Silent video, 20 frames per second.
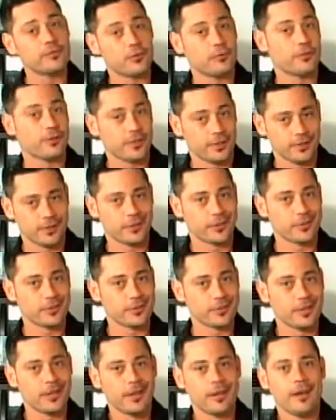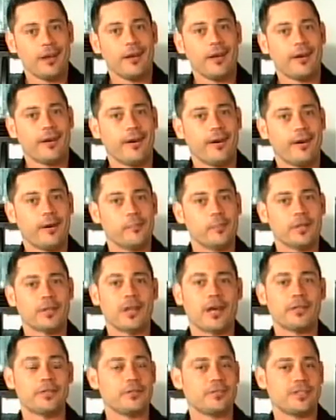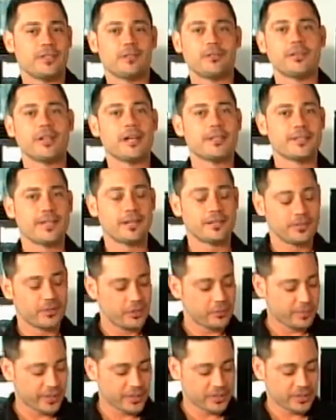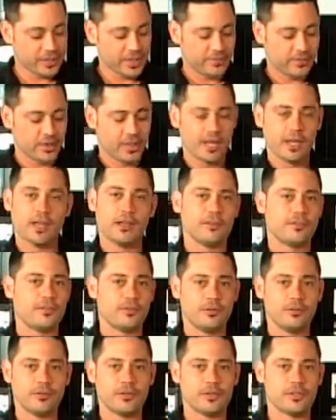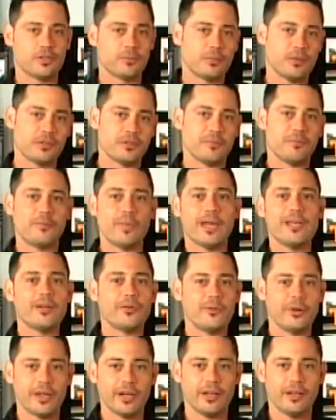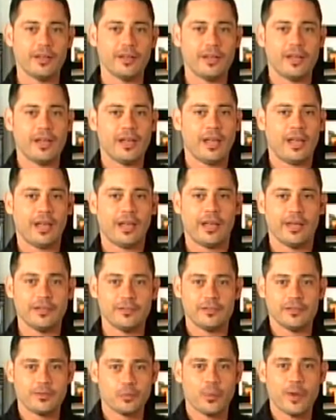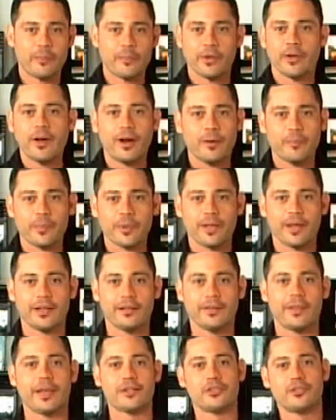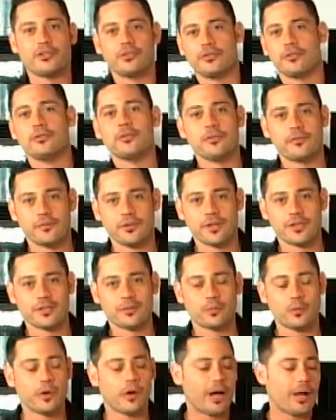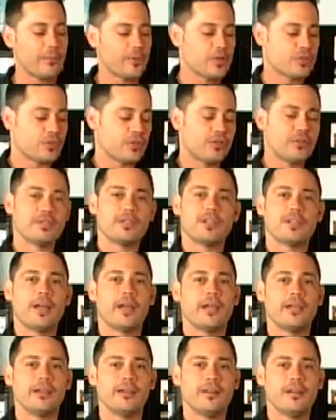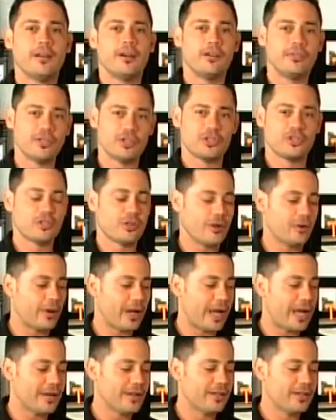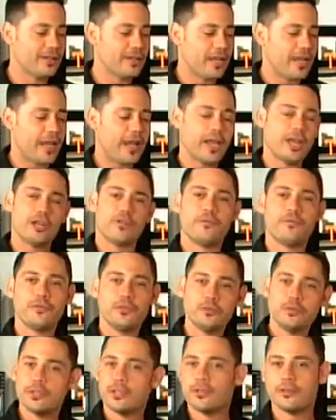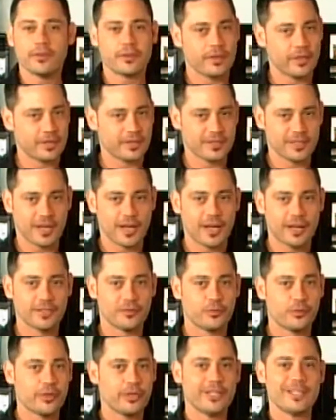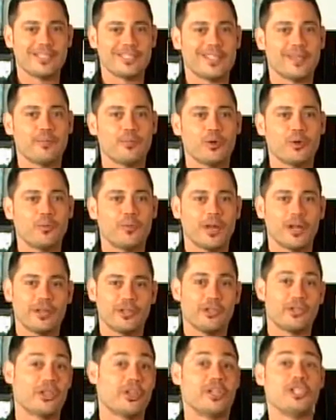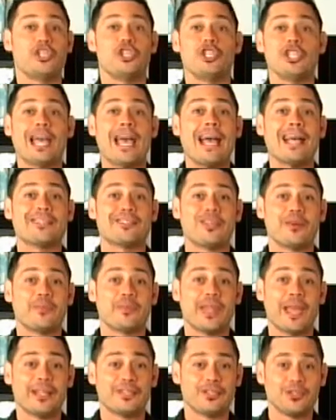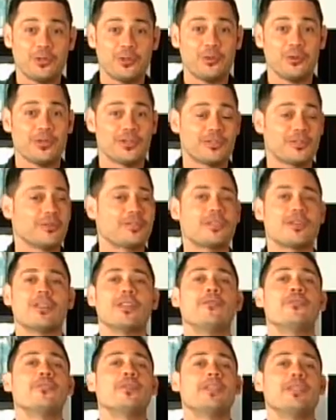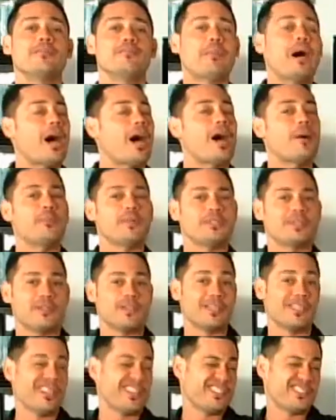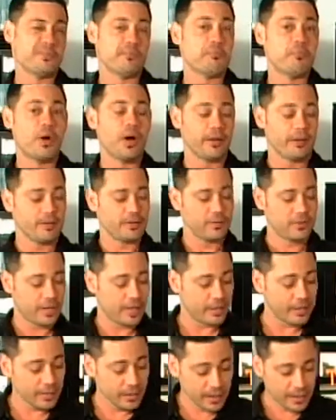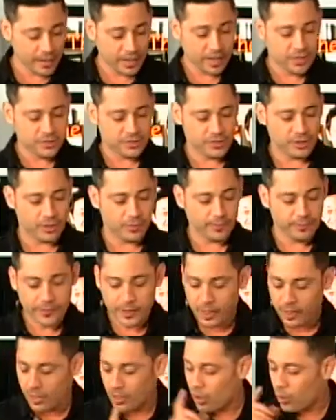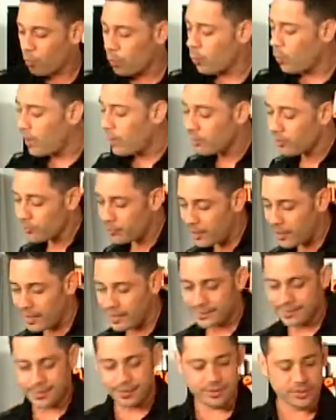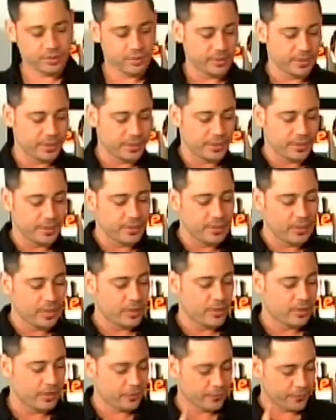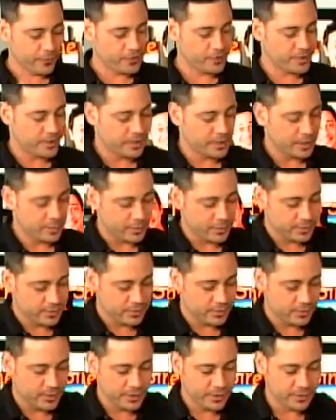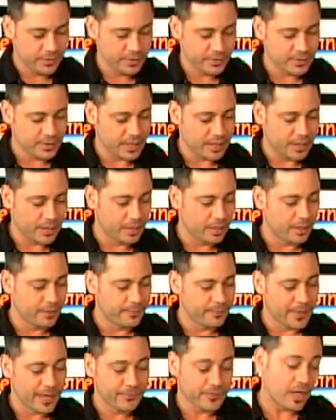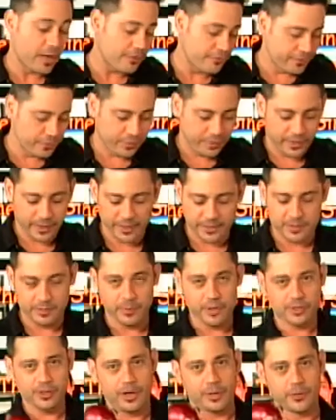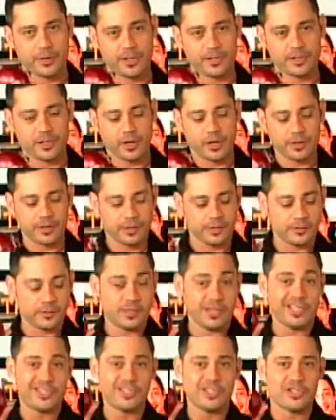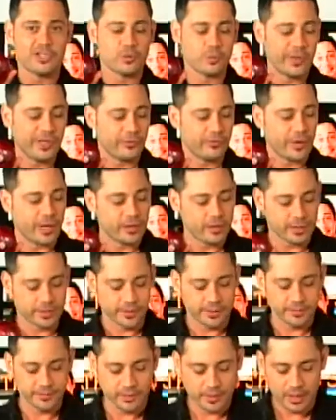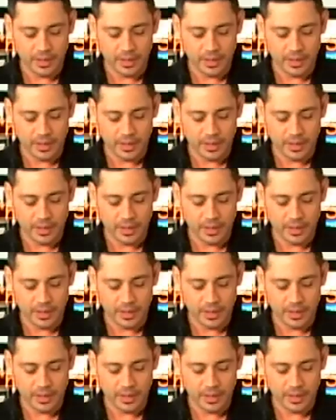over the years. A lot of you single guys out there, you may just have a can of tuna and just put some mayo in it and whip it up, and that's your tuna fish. Well, I'm going to show you tonight on this show how to add a few little things, guys, really simple, but you're going to jazz up that tuna so it's going to really pop, it's going to kick some butt, okay? So, while our pasta is cooking, the first thing I want to do here is, I've got a few things. I'm going to start with this onion. It's a sweet red onion,